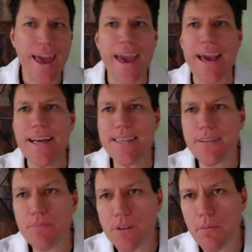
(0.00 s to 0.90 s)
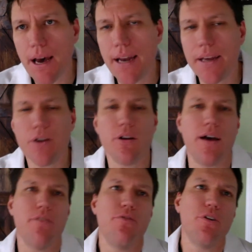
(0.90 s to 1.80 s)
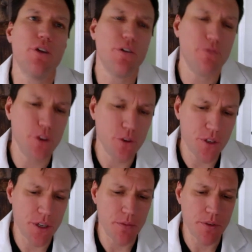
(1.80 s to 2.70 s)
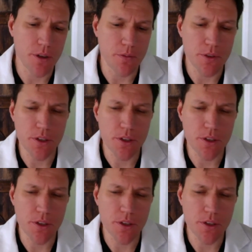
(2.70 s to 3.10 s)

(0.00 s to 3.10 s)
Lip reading: asymptomatic or have very few symptoms.